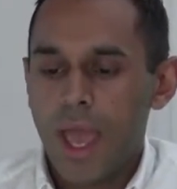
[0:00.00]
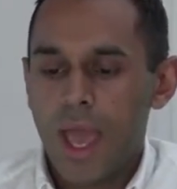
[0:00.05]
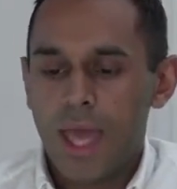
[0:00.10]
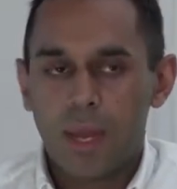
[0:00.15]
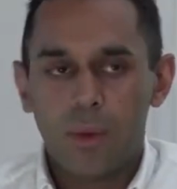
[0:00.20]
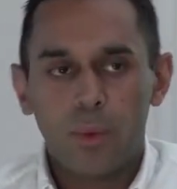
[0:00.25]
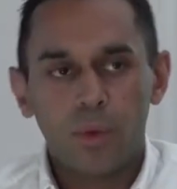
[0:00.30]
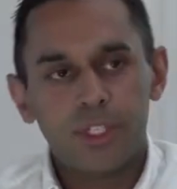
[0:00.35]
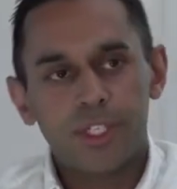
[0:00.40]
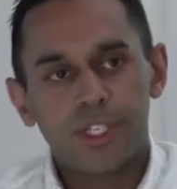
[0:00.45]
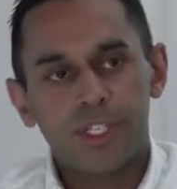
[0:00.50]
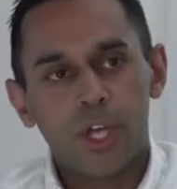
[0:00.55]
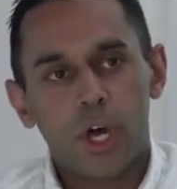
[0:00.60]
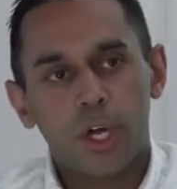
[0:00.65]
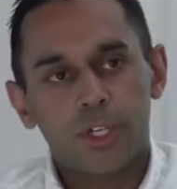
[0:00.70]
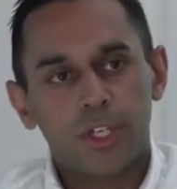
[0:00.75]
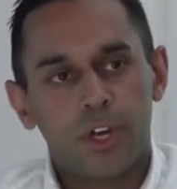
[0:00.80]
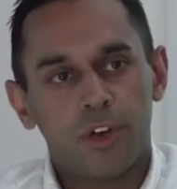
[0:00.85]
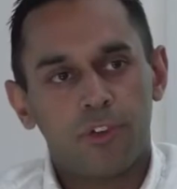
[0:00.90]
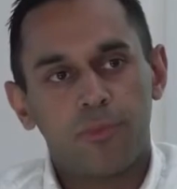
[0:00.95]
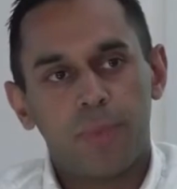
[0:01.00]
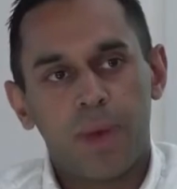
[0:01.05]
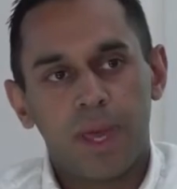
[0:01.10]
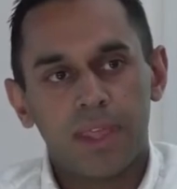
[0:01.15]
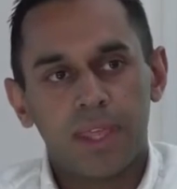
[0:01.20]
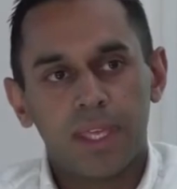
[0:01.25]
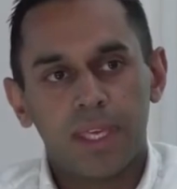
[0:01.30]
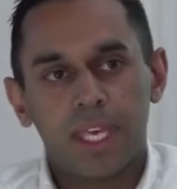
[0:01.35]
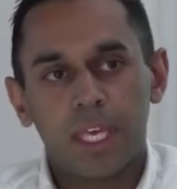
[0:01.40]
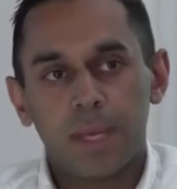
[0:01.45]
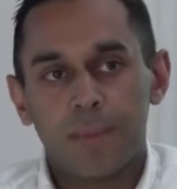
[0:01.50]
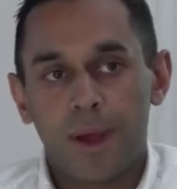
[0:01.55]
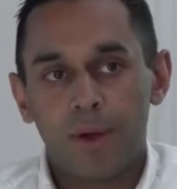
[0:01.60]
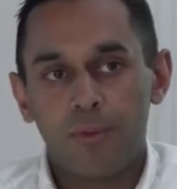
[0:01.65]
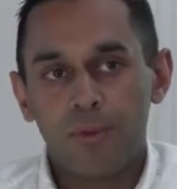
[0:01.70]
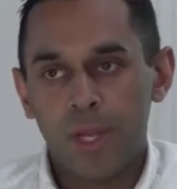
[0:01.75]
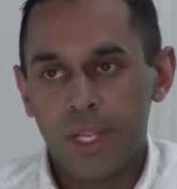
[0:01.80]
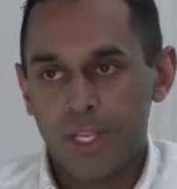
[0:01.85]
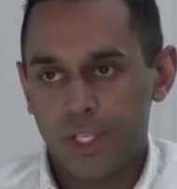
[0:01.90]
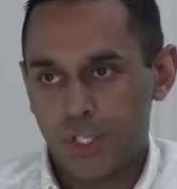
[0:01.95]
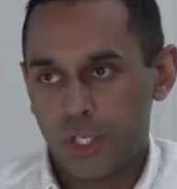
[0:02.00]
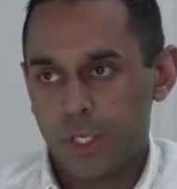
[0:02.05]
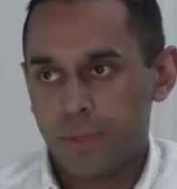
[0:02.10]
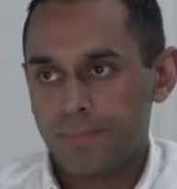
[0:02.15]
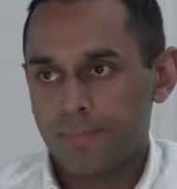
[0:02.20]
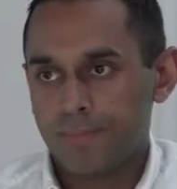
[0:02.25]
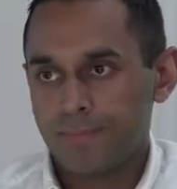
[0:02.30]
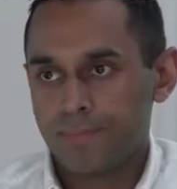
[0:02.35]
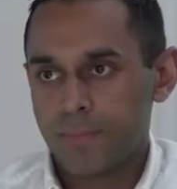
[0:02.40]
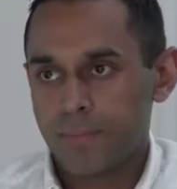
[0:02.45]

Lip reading: And I want to start off by thinking about religion.